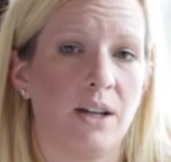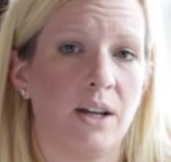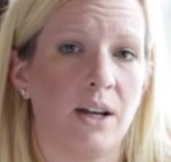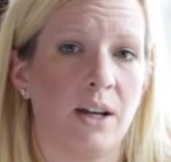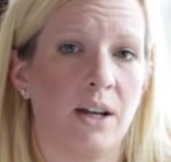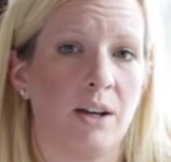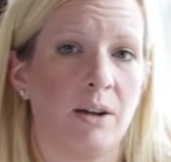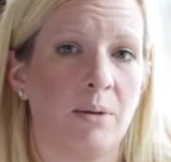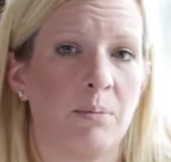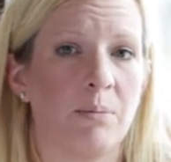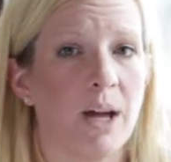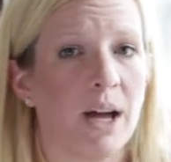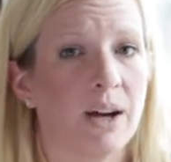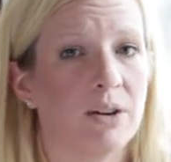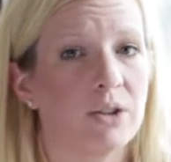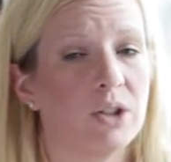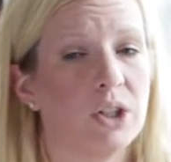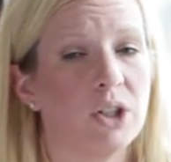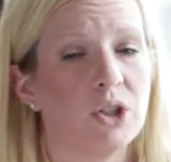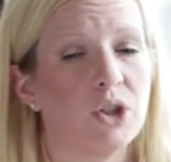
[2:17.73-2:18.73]

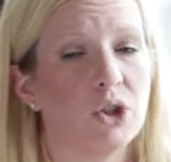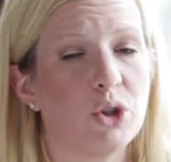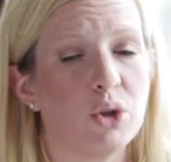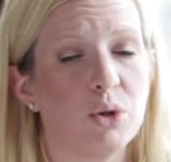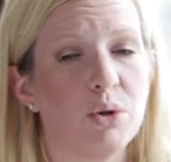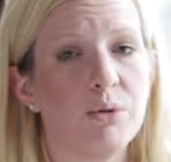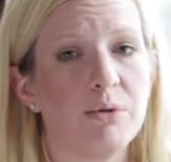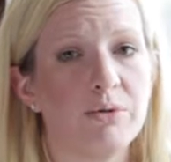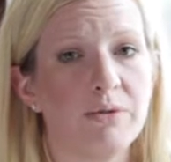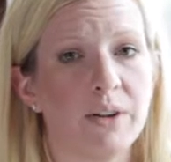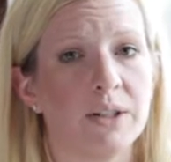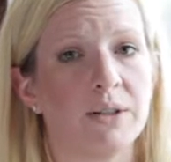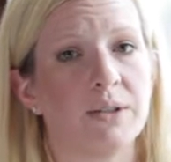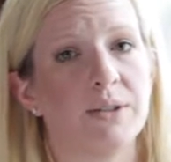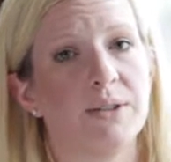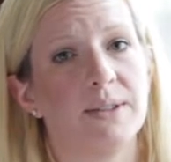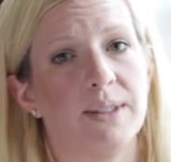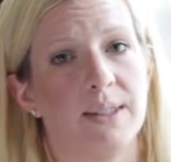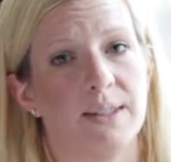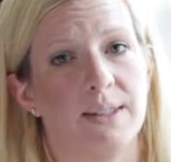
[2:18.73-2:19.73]
actually 2
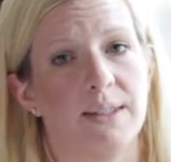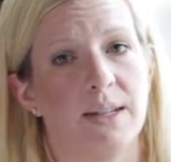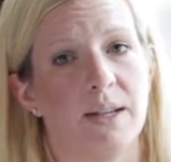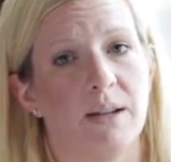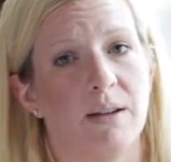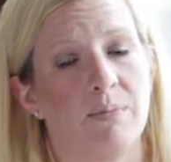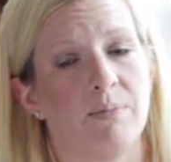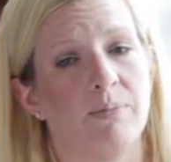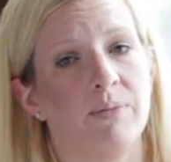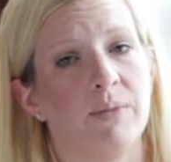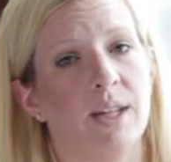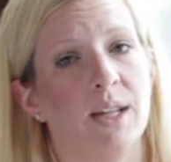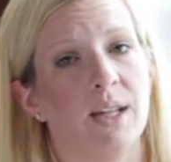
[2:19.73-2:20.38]
funnel system.